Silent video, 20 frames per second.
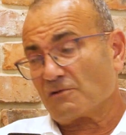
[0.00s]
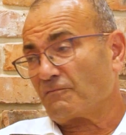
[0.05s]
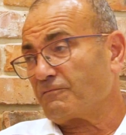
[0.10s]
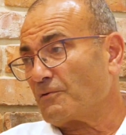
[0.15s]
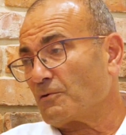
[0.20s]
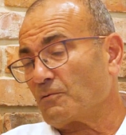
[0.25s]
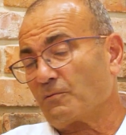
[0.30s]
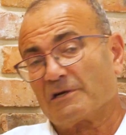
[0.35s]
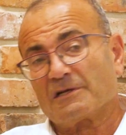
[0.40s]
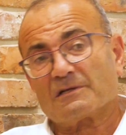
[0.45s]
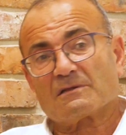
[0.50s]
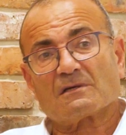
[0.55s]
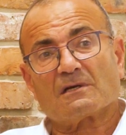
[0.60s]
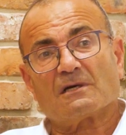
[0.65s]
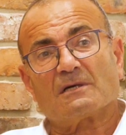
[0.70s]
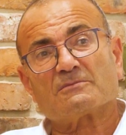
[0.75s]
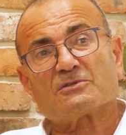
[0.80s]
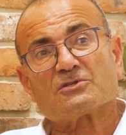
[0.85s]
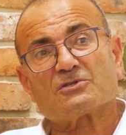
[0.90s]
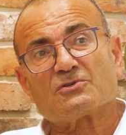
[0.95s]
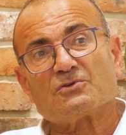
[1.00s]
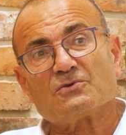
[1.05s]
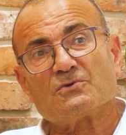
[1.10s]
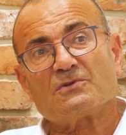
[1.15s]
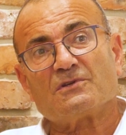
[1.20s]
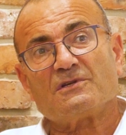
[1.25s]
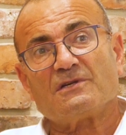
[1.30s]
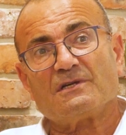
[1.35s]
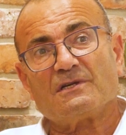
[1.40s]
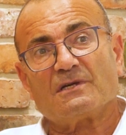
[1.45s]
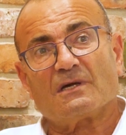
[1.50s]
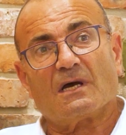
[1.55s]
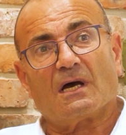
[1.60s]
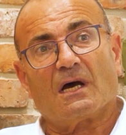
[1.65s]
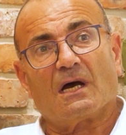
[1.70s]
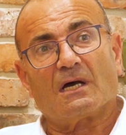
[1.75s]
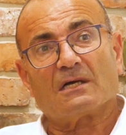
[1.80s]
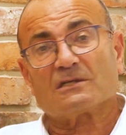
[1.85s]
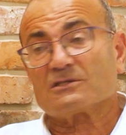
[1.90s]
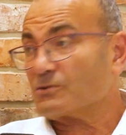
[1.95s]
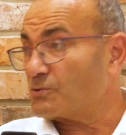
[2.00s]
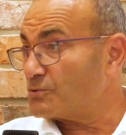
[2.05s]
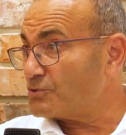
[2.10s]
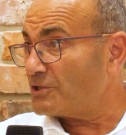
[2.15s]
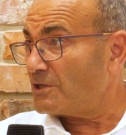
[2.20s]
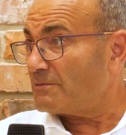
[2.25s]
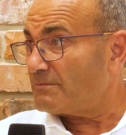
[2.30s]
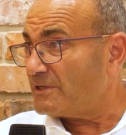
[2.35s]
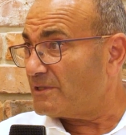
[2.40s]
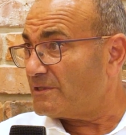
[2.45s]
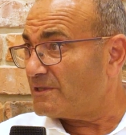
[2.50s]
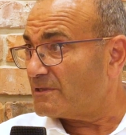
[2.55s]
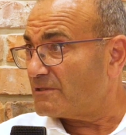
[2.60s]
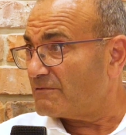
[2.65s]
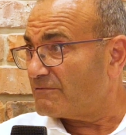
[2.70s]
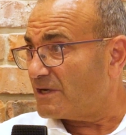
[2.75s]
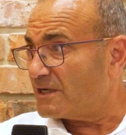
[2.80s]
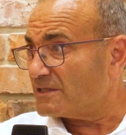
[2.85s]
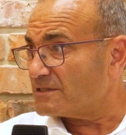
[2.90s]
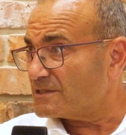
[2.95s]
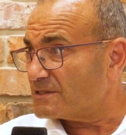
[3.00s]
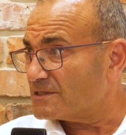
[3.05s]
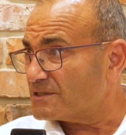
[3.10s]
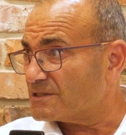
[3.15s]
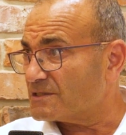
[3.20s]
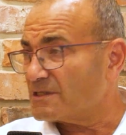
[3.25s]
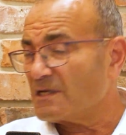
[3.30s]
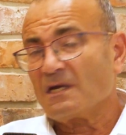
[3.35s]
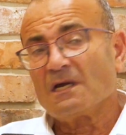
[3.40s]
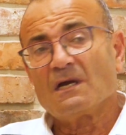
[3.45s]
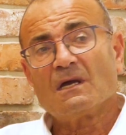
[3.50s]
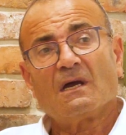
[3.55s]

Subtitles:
of all, when it comes to the social media devices,